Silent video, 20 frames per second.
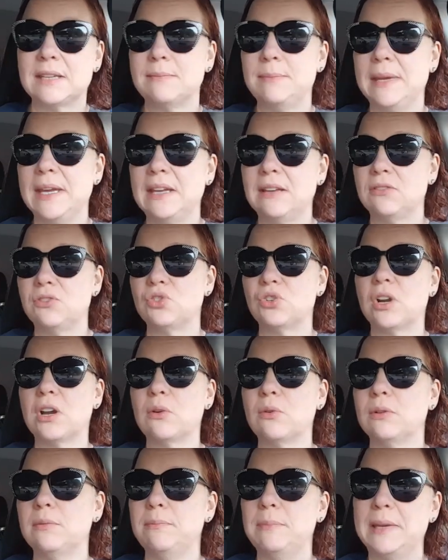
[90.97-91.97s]
big
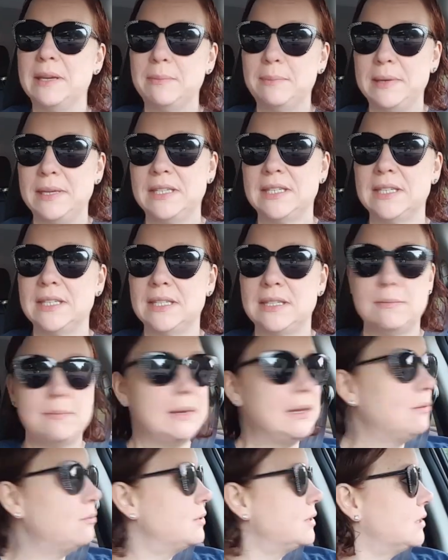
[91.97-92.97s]
truck with big piece of
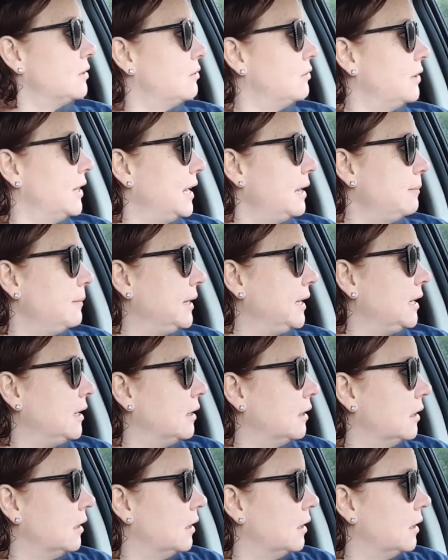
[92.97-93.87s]
cement was going to hit me.